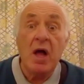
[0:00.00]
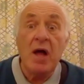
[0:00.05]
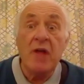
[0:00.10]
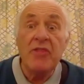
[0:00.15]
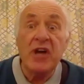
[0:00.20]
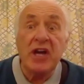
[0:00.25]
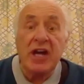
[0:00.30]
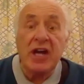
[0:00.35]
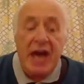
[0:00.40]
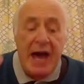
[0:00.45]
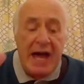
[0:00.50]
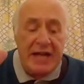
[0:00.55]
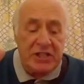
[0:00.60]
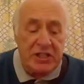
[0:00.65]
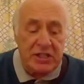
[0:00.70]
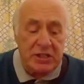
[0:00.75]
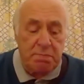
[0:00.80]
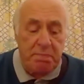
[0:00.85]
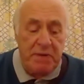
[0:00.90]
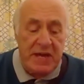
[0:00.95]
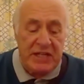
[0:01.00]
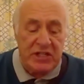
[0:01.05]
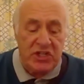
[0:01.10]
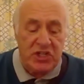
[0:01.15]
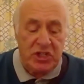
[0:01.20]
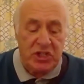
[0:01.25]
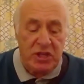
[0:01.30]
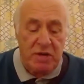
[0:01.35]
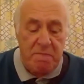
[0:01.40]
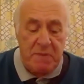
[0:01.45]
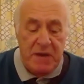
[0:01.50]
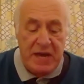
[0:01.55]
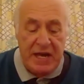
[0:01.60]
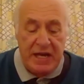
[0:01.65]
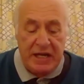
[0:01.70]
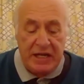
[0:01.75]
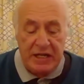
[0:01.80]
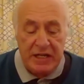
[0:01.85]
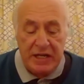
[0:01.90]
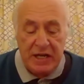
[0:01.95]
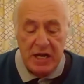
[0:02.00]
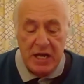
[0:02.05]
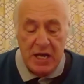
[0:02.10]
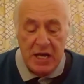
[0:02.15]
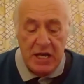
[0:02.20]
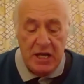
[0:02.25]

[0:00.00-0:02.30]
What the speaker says: The cat has pinched the bacon,